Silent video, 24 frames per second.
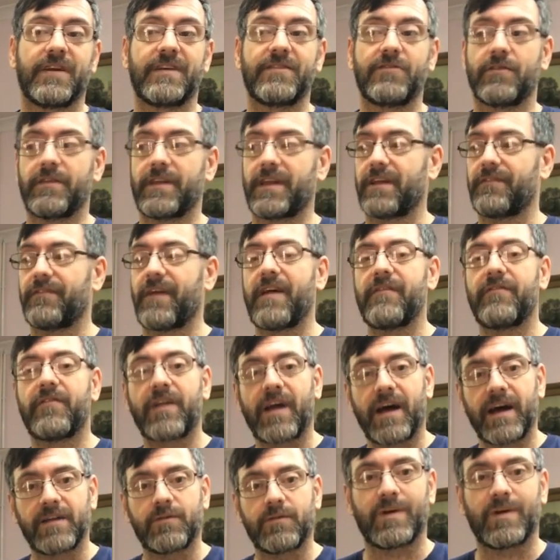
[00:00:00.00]
I don't think I've
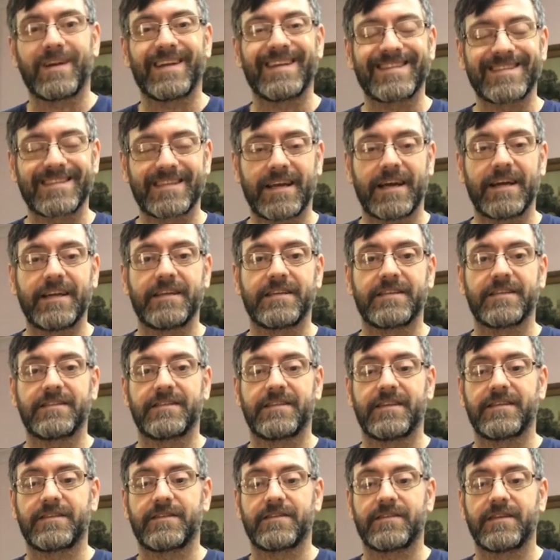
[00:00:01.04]
ever one as nice
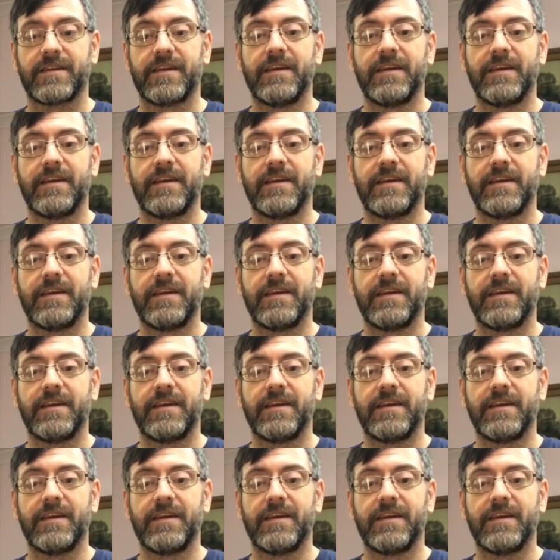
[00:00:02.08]
as this.